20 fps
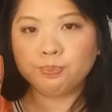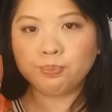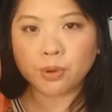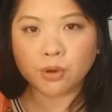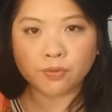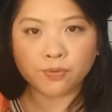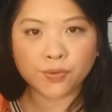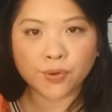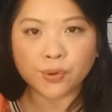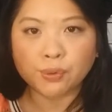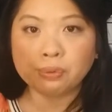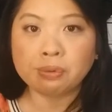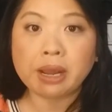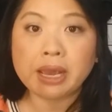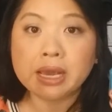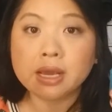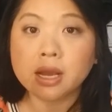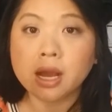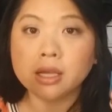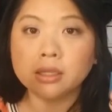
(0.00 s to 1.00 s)
both
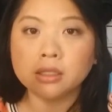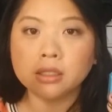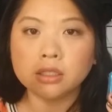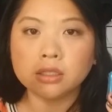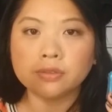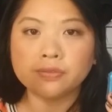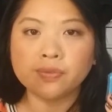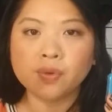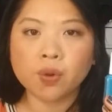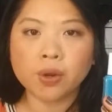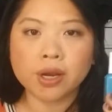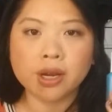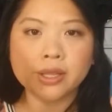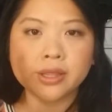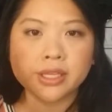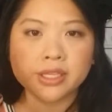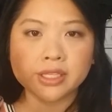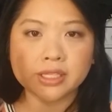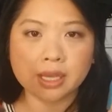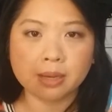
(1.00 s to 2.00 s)
great colors
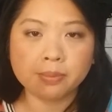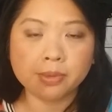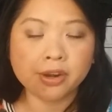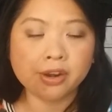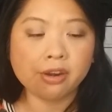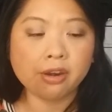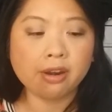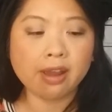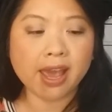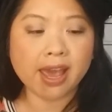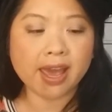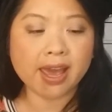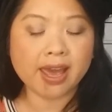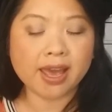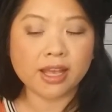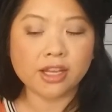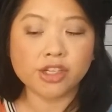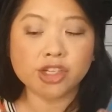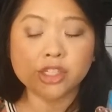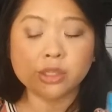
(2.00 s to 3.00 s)
for the summer
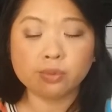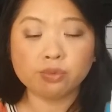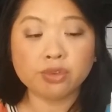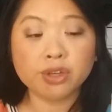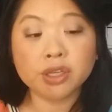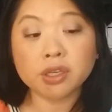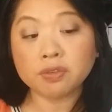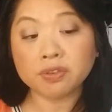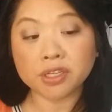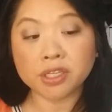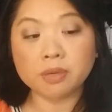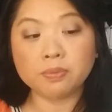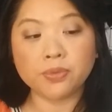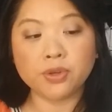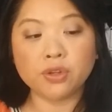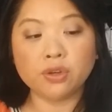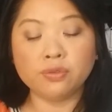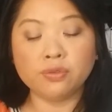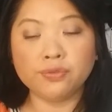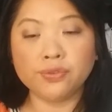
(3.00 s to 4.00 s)
and just really really
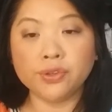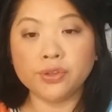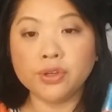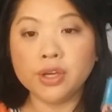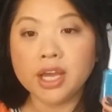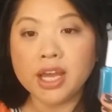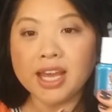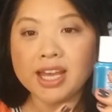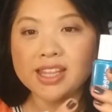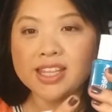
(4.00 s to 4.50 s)
beautiful